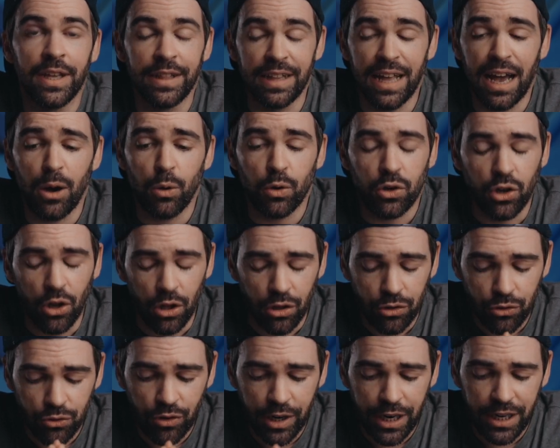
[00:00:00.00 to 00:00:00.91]
Now,
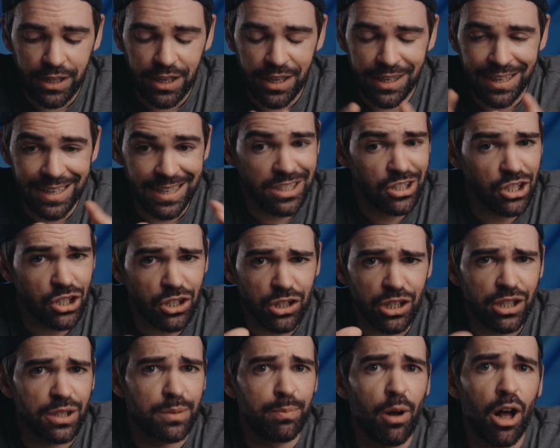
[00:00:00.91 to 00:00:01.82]
color grading is
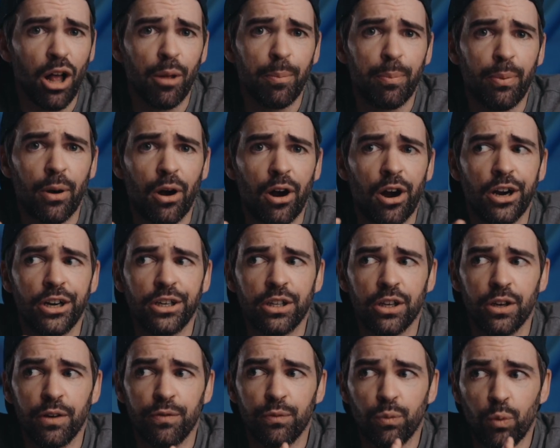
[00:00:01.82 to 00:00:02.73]
just a small
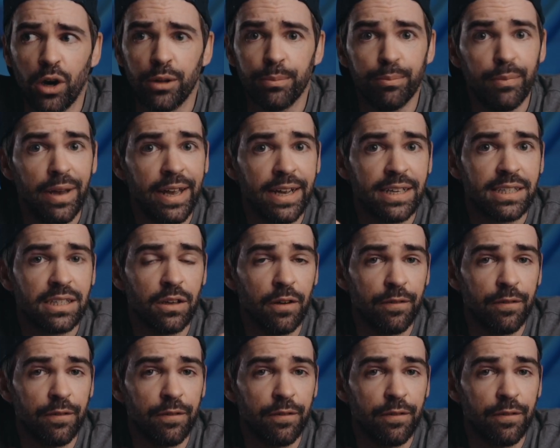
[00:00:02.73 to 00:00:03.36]
part of what makes